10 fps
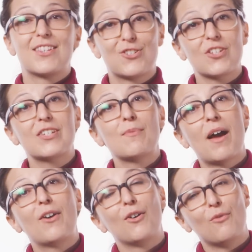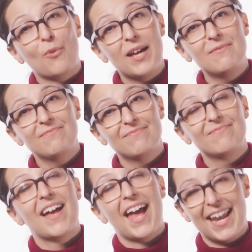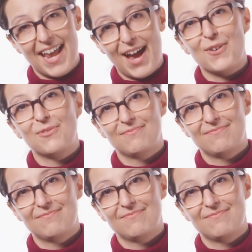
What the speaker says: It's just a matter of when and how.